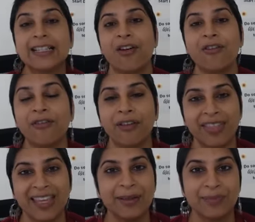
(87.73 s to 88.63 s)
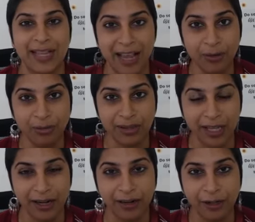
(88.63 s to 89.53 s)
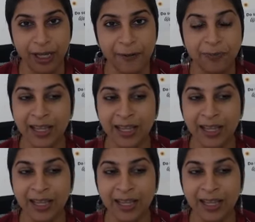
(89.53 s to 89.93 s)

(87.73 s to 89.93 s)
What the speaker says: of themes out there? Okay.